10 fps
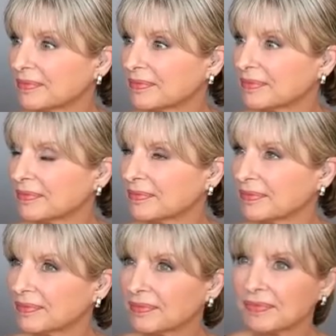
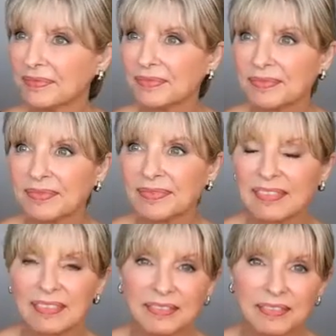
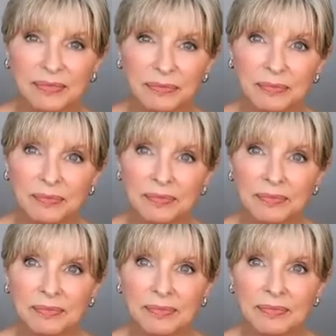
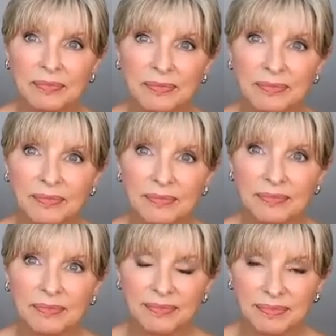
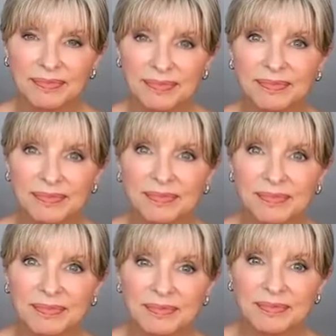
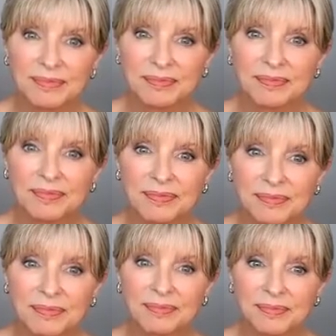
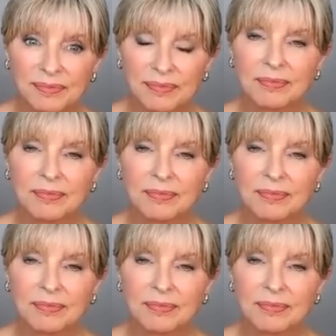No words are spoken by the person on screen.